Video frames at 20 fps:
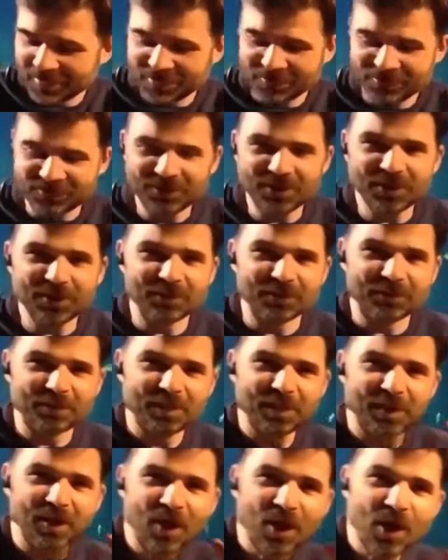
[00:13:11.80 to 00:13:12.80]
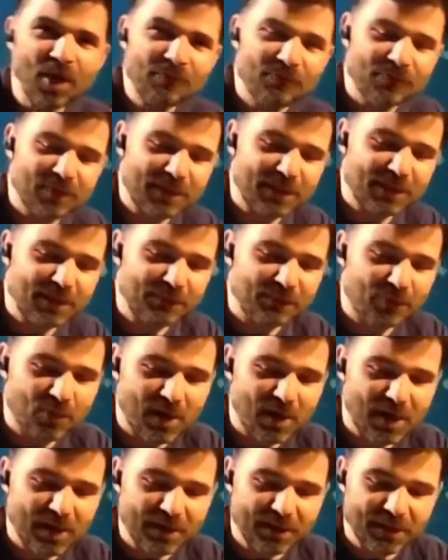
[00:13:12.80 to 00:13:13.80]
So hopefully you've all
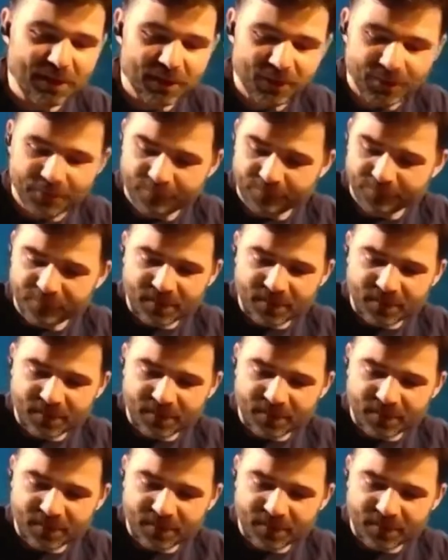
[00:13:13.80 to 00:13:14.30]
had a go.